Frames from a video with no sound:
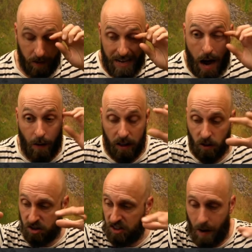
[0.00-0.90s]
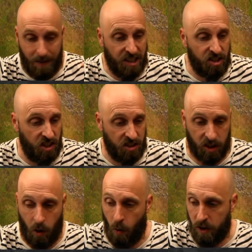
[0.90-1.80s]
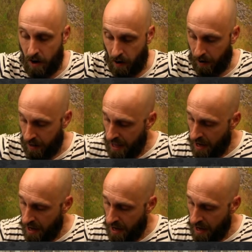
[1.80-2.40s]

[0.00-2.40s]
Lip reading: And now he looks down and he sees the courtyard